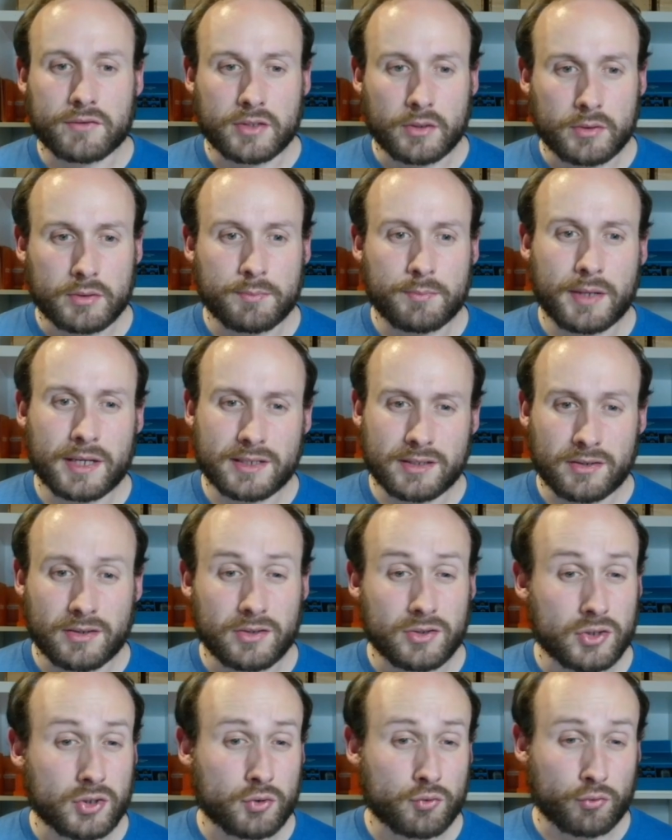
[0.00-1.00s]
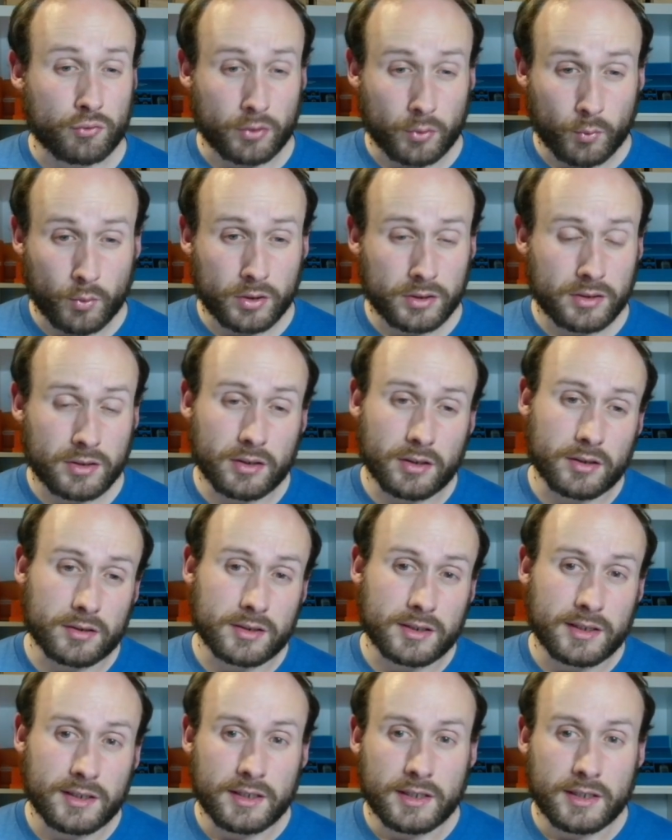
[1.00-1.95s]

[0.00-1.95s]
So it's better than just drawing one card.